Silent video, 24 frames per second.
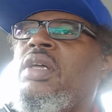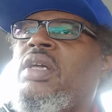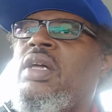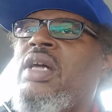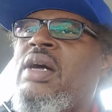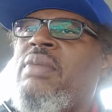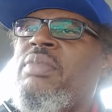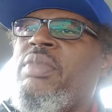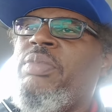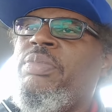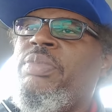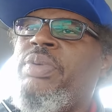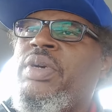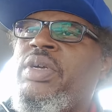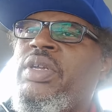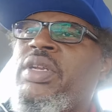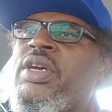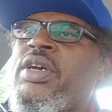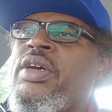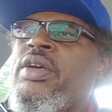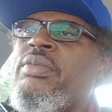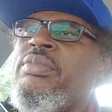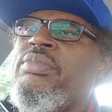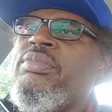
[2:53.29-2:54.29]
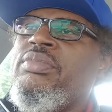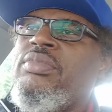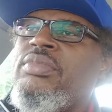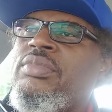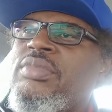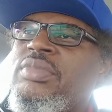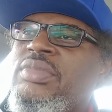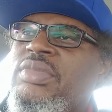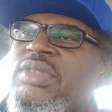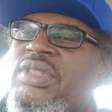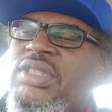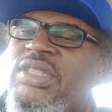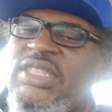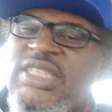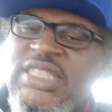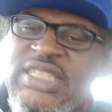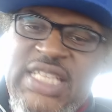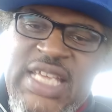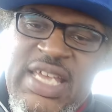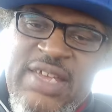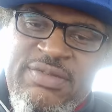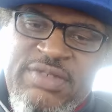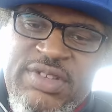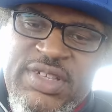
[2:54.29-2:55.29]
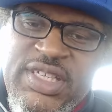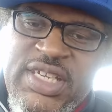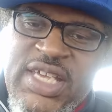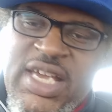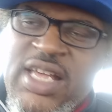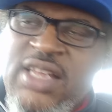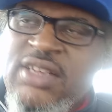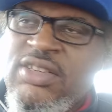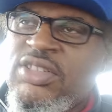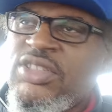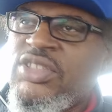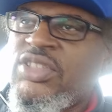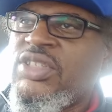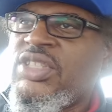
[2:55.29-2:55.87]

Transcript: I'm going to put up $7